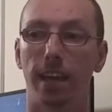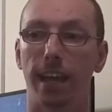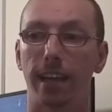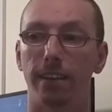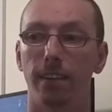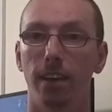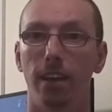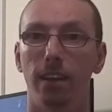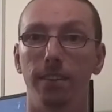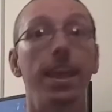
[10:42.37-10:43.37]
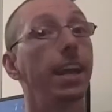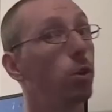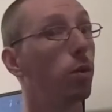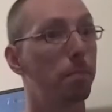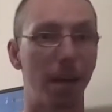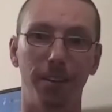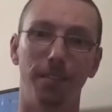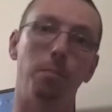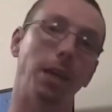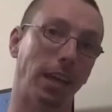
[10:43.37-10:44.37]
and they do it better
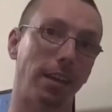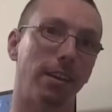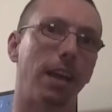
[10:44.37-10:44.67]
than me.